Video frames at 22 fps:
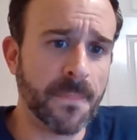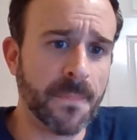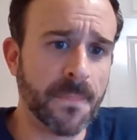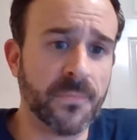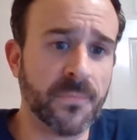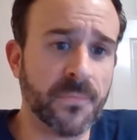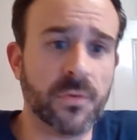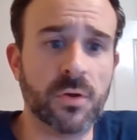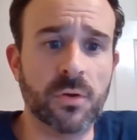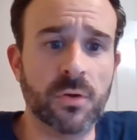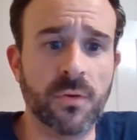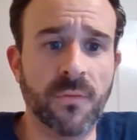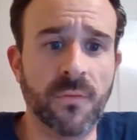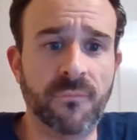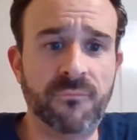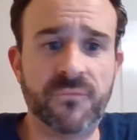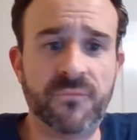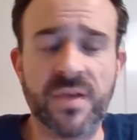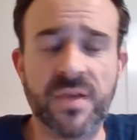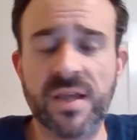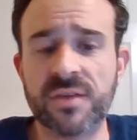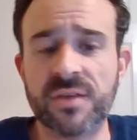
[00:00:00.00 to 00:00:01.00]
through
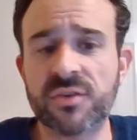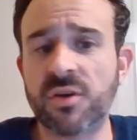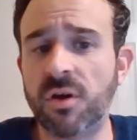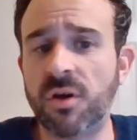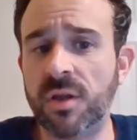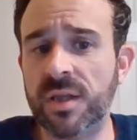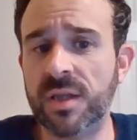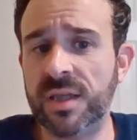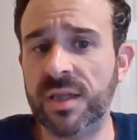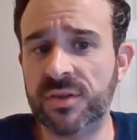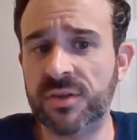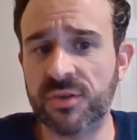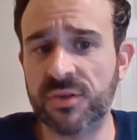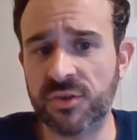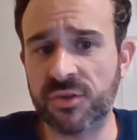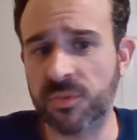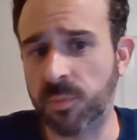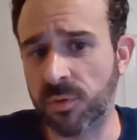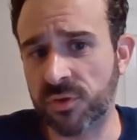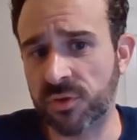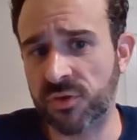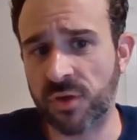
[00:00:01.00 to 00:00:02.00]
fans calling into
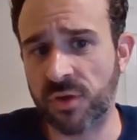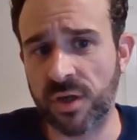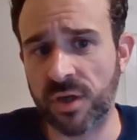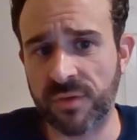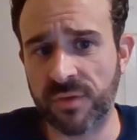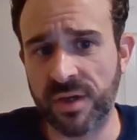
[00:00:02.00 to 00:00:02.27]
sports talk